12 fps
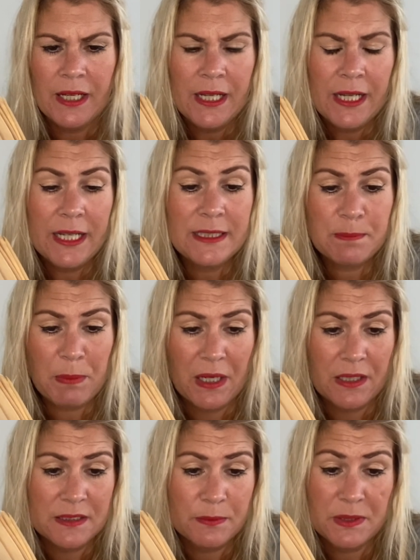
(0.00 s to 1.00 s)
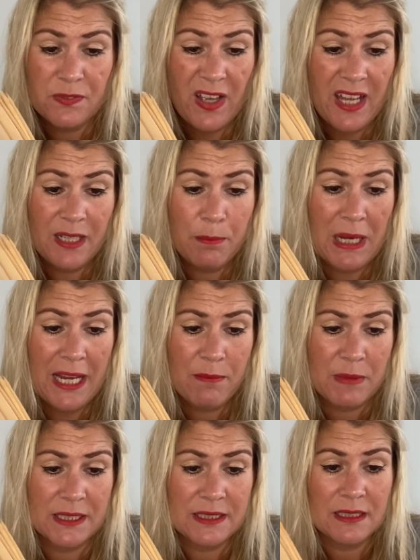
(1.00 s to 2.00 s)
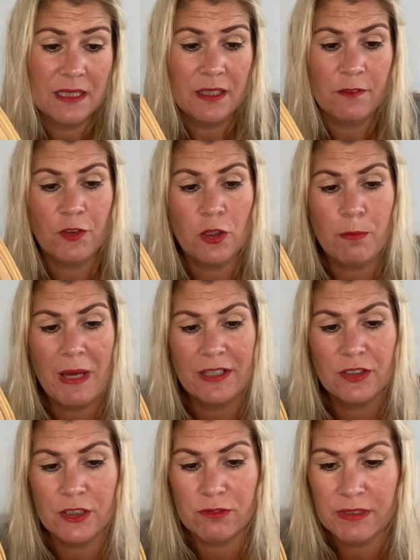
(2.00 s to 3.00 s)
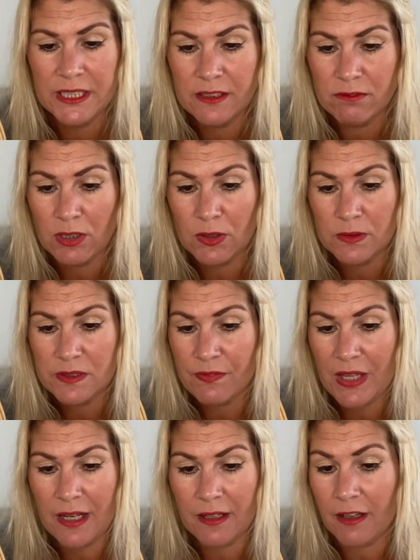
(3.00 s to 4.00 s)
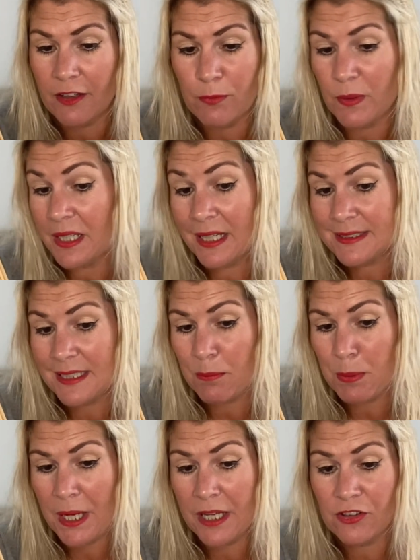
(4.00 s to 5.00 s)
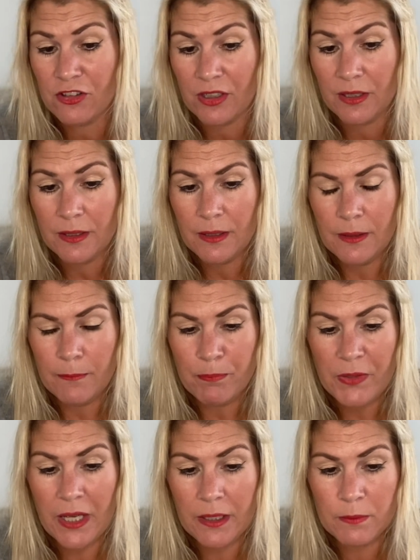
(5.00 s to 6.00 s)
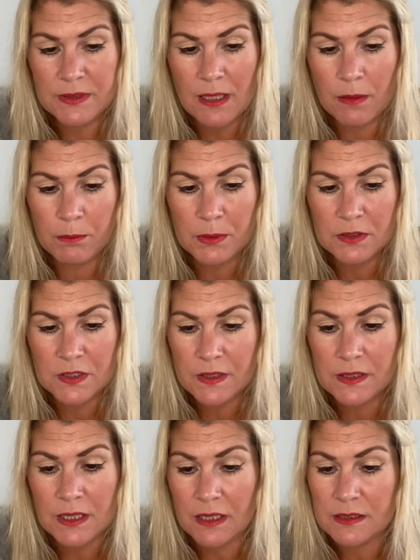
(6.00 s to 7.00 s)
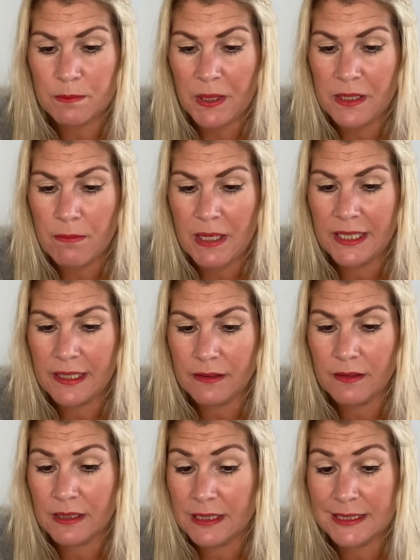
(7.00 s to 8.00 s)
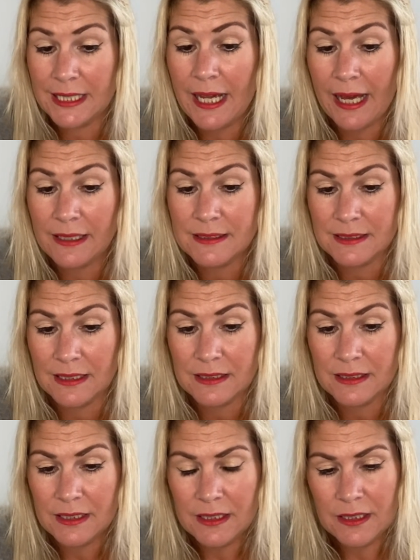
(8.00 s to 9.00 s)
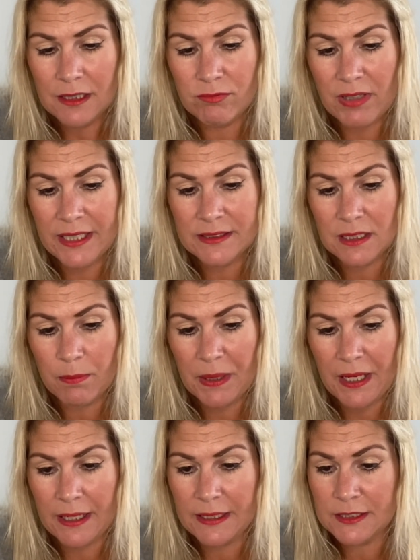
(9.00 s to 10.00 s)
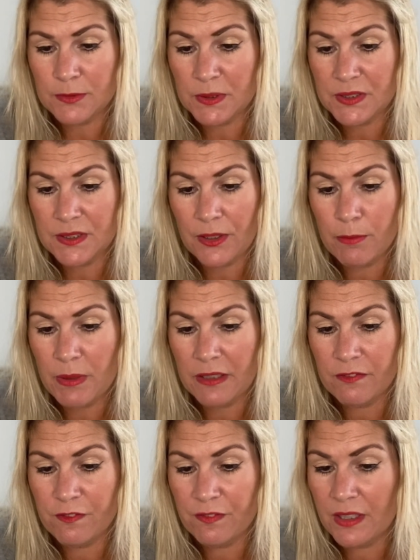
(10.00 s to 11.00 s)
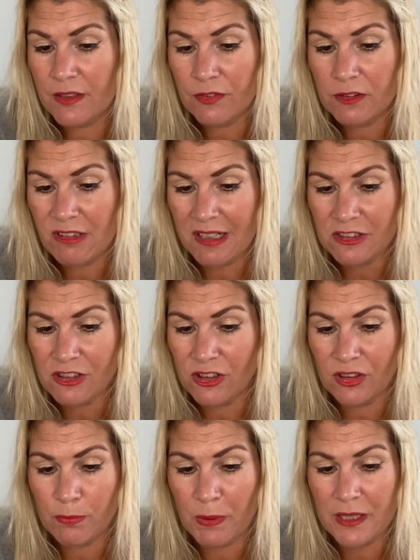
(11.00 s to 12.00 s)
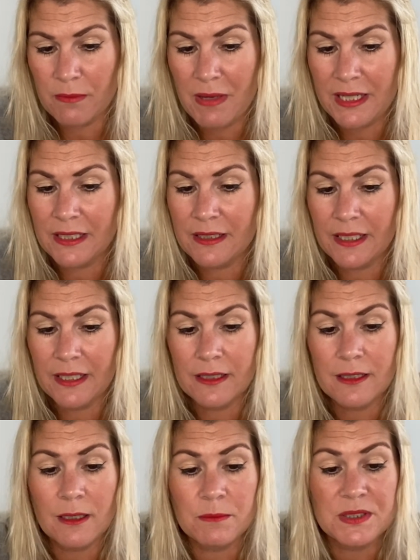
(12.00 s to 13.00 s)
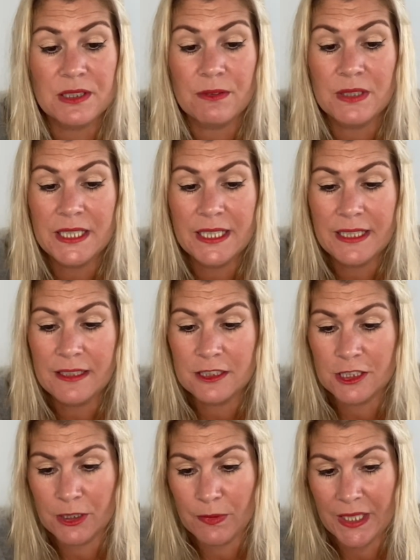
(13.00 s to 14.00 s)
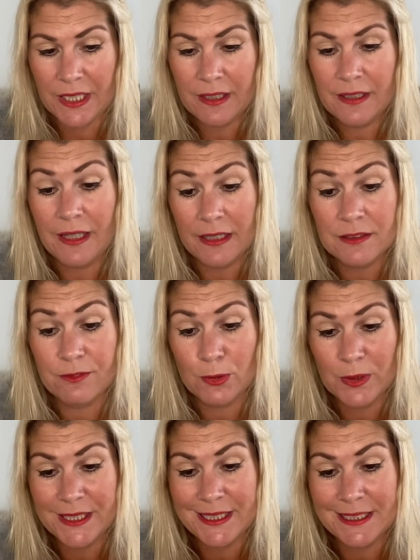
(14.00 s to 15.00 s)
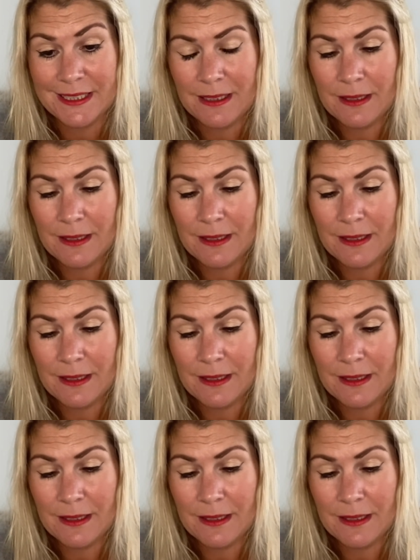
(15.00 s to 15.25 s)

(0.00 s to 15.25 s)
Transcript: His past was fairly blameless. Few men could read the rolls of their life with less apprehension, yet he was humbled to the dust by the many ill things he had done, and raised up again into a sober and fearful gratitude by the many that he had come so near to doing, yet avoided.